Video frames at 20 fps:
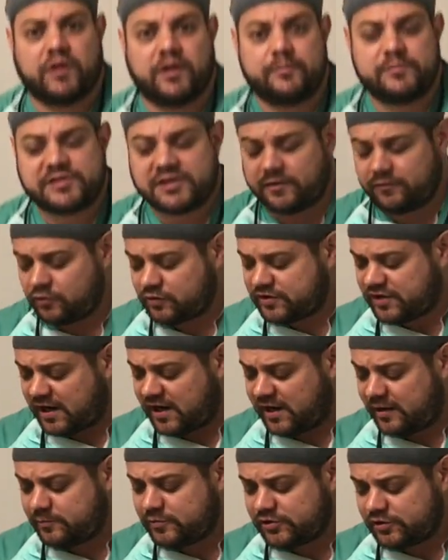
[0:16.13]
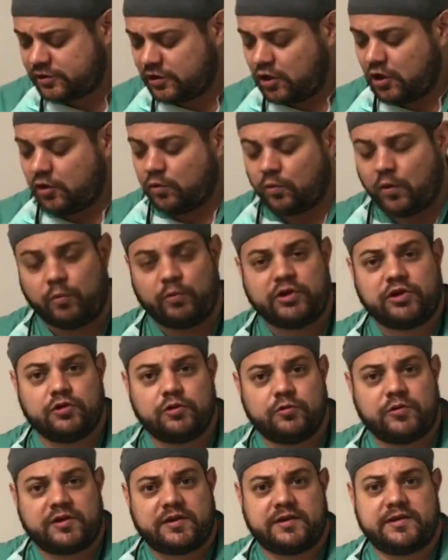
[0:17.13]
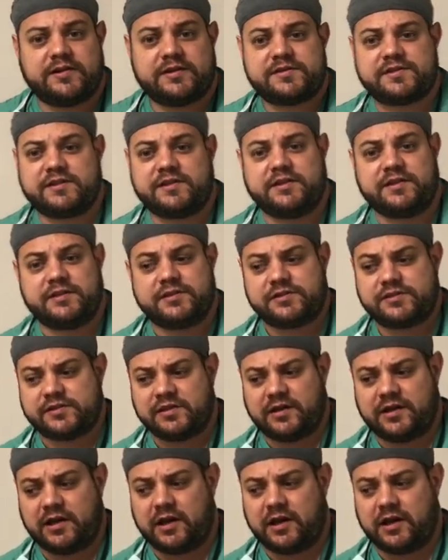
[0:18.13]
Webb several times. What we do with this is